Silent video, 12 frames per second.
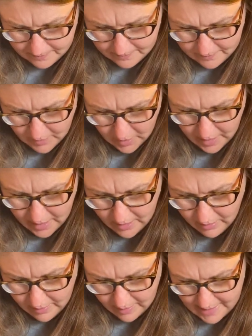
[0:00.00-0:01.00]
Look at, he
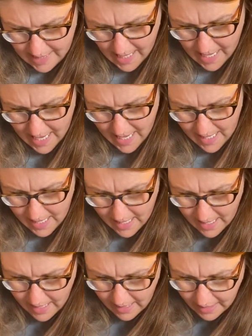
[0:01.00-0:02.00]
looked high and
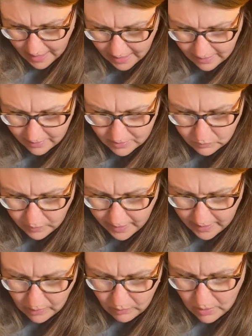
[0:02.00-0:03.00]
he looked way
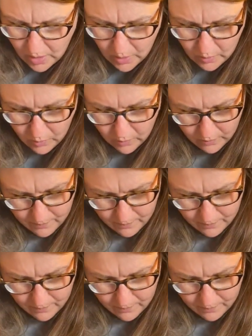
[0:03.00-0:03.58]
down low.